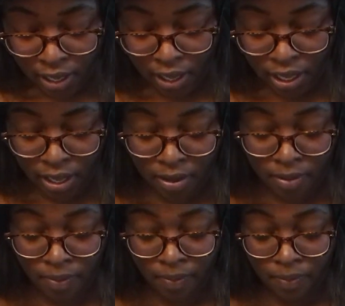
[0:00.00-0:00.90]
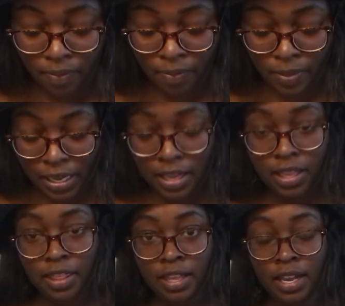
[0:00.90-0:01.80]
They
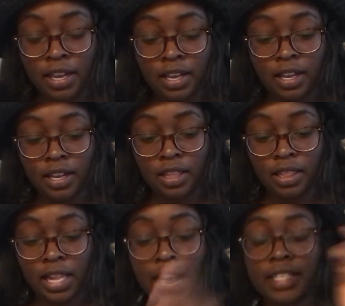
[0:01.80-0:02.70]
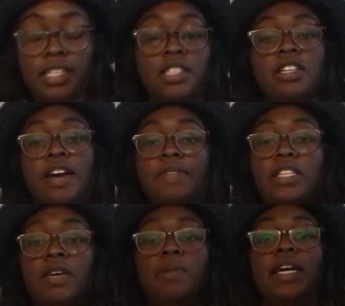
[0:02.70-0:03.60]
think ideas come to
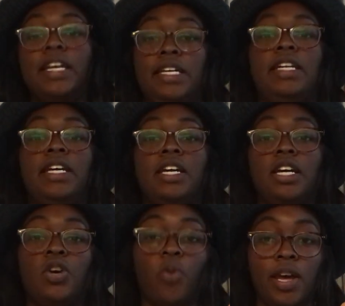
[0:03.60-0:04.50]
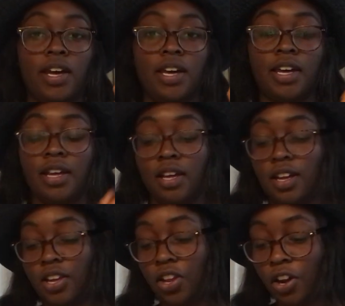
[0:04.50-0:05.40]
them like quick,
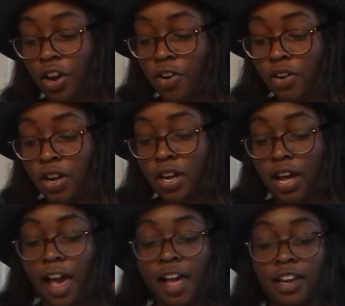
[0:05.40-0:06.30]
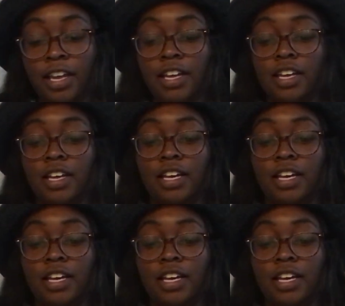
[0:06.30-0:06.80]
you know, and like